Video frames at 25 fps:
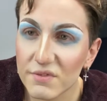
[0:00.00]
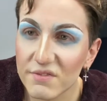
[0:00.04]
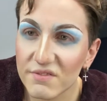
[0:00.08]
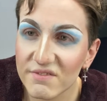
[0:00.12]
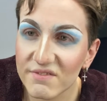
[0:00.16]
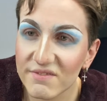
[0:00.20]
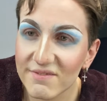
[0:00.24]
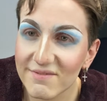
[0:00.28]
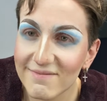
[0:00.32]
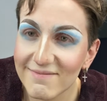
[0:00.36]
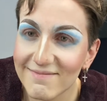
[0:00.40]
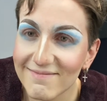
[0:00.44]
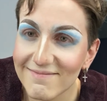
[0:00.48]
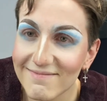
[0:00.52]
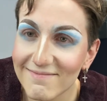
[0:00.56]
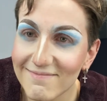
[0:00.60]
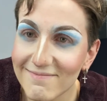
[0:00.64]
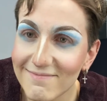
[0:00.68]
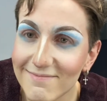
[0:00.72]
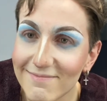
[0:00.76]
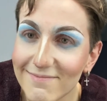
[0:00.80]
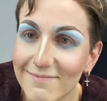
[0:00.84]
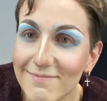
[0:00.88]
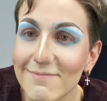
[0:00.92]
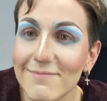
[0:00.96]

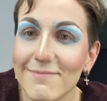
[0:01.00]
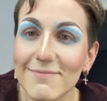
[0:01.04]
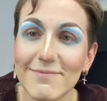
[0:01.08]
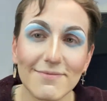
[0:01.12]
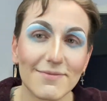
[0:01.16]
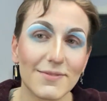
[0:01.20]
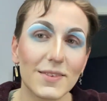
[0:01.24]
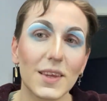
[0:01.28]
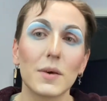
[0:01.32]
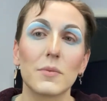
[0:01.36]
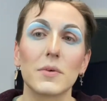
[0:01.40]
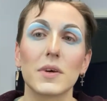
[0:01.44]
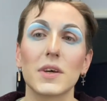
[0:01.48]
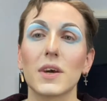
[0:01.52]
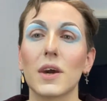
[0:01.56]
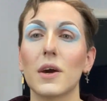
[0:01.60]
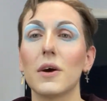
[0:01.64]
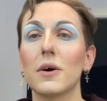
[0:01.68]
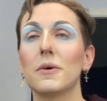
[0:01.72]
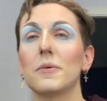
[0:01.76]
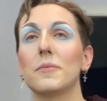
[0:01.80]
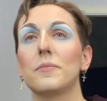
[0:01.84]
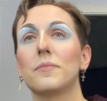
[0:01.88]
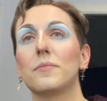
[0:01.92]
There we go.